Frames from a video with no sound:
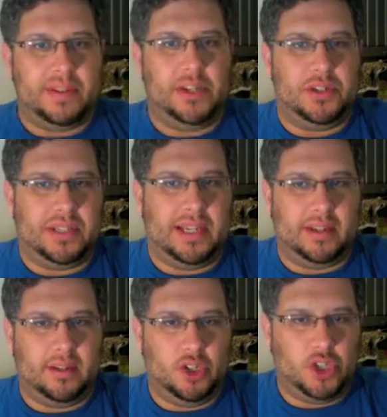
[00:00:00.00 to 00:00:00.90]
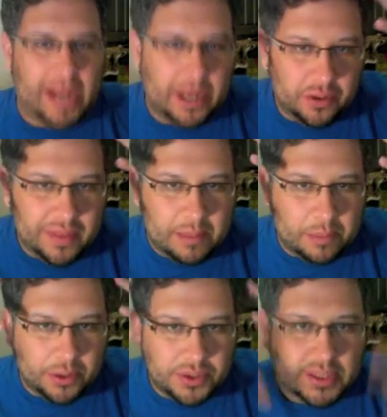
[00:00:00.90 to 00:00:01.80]
They just like channel that
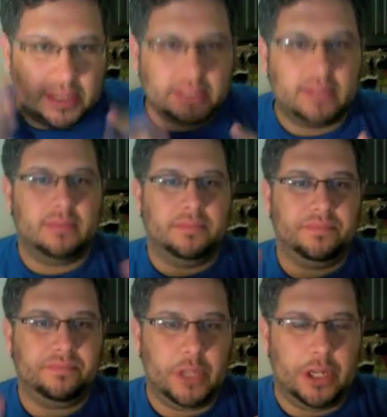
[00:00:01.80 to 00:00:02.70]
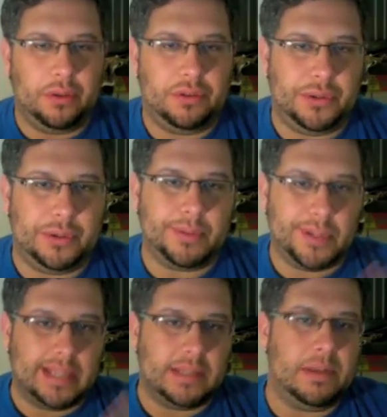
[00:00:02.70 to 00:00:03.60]
person, you know, through them. So
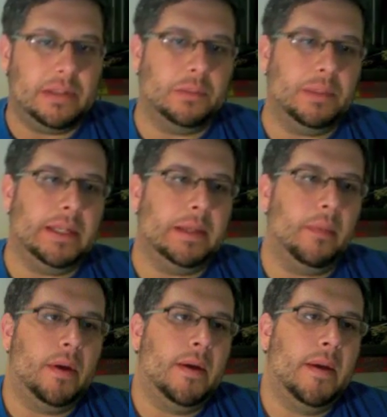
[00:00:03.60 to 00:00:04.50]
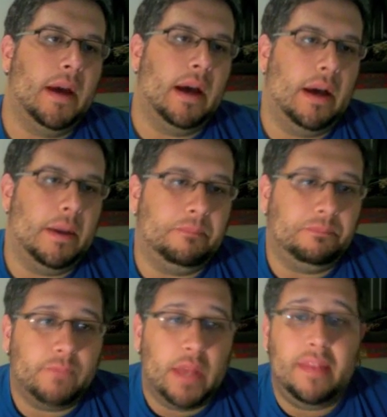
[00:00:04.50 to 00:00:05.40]
that's a mental medium. And
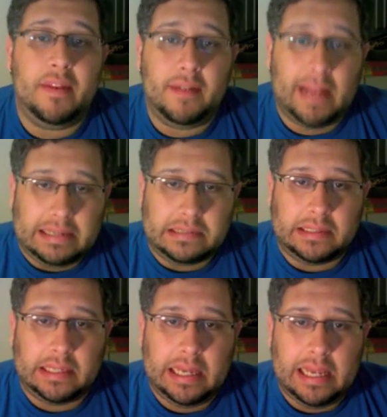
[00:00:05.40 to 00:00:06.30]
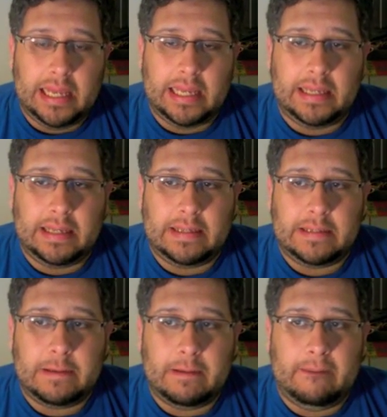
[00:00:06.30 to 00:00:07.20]
then lastly
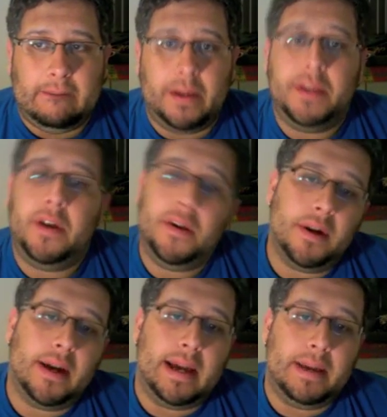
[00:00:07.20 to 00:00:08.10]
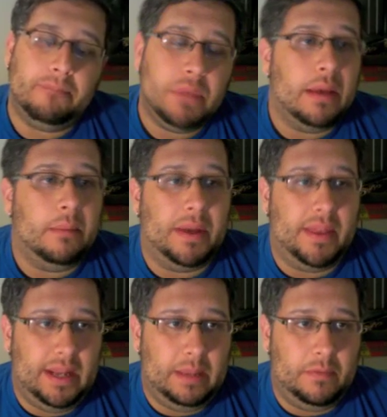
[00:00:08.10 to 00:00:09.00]
is a younger guy by the
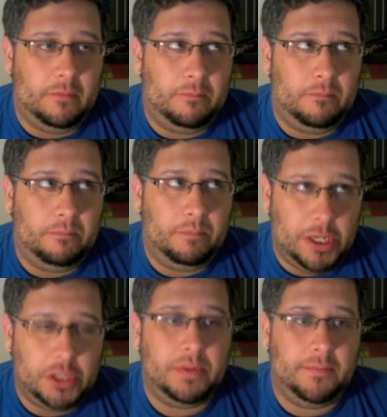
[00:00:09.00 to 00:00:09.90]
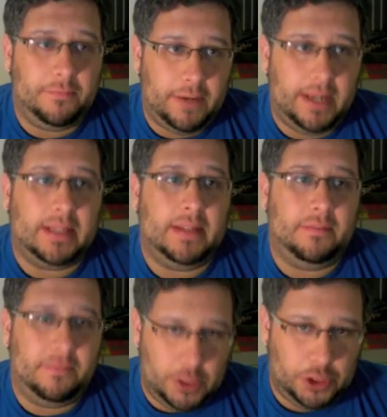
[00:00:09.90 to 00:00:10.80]
name of Benjamin Franklin
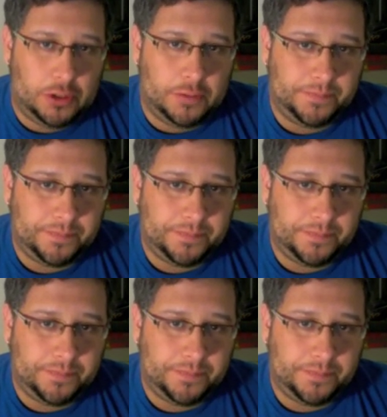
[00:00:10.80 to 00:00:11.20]
Fisher.